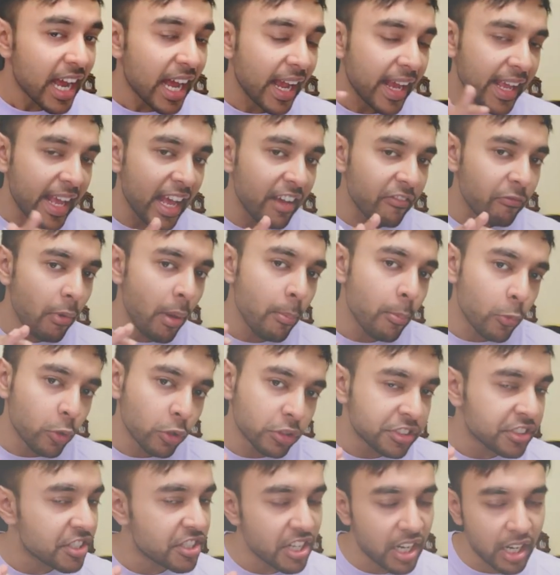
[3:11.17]
I have my
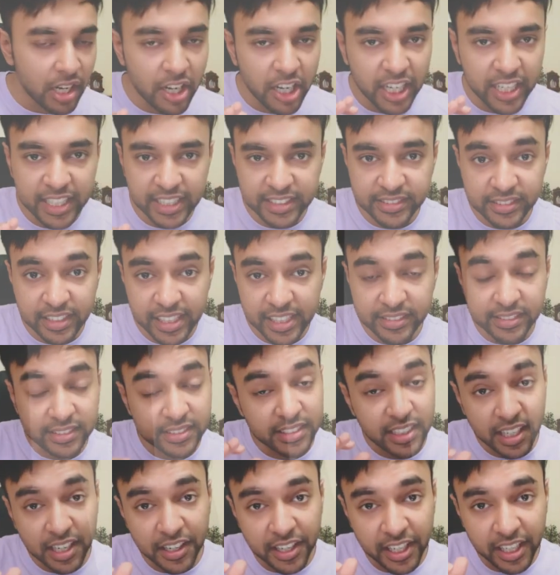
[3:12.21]
most generic test case,
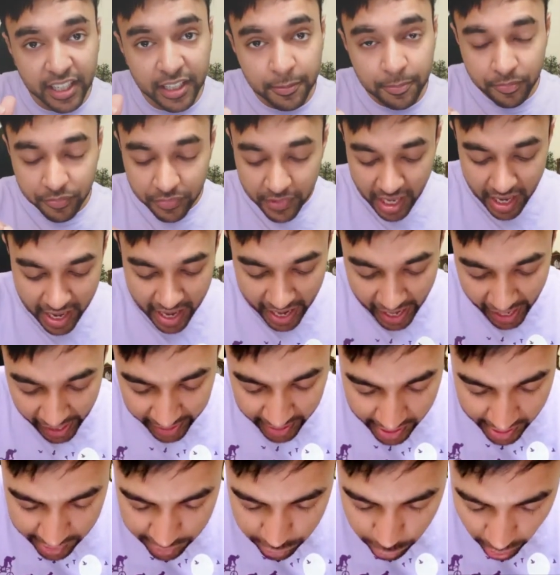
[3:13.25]
correct? And
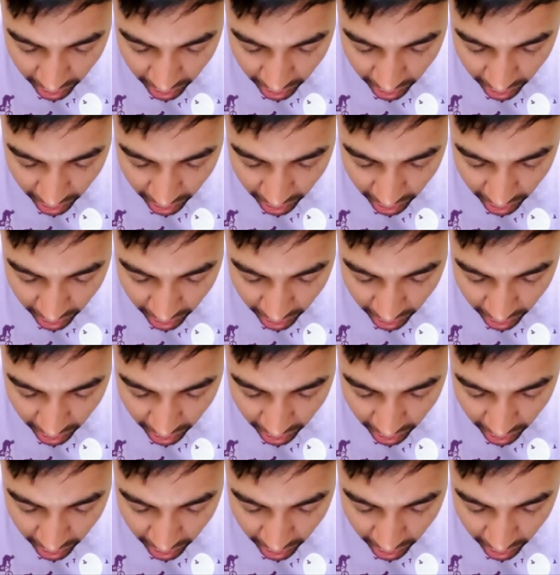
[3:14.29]
you